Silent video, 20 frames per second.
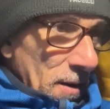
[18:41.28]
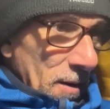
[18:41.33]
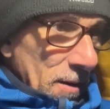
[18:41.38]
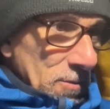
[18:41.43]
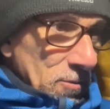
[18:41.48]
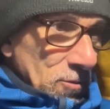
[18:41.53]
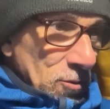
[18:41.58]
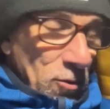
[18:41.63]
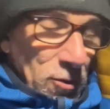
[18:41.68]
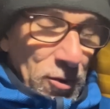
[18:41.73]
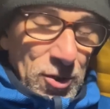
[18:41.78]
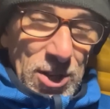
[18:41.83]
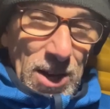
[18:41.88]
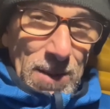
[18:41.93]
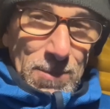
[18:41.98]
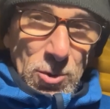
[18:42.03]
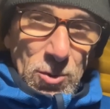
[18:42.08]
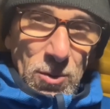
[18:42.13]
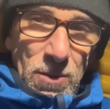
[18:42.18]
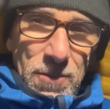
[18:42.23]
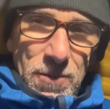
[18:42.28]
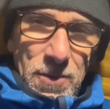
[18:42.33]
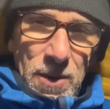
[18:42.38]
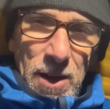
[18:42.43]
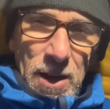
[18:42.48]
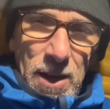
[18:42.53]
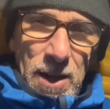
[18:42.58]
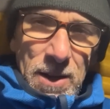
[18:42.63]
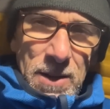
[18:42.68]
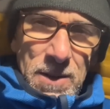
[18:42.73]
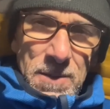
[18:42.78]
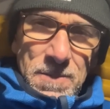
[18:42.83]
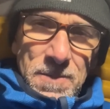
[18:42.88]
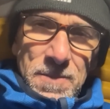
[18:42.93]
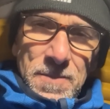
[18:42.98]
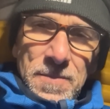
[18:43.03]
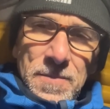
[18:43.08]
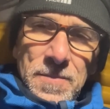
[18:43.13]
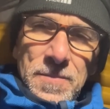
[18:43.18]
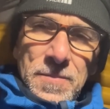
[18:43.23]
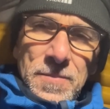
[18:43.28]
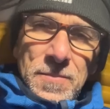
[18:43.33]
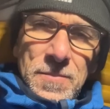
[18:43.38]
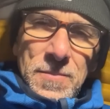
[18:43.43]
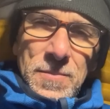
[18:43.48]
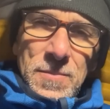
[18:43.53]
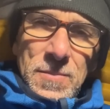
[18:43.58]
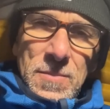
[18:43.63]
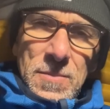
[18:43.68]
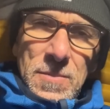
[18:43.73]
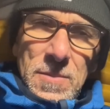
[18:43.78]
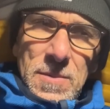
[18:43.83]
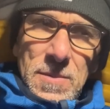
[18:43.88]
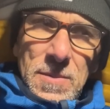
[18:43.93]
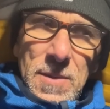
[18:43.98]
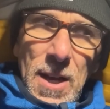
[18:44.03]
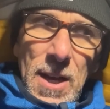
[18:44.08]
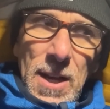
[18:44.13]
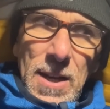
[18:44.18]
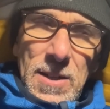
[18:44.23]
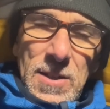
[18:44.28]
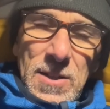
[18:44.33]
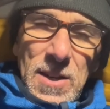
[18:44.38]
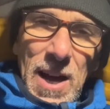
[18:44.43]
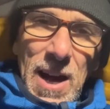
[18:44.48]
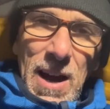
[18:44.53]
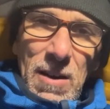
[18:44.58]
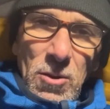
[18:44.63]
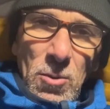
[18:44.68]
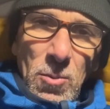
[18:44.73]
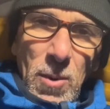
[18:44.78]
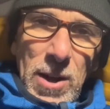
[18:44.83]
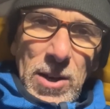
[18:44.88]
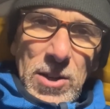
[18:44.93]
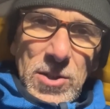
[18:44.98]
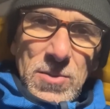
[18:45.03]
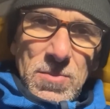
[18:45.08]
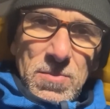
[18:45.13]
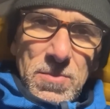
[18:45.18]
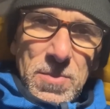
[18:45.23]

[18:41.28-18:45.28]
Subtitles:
It does seem to have eased now, the winds,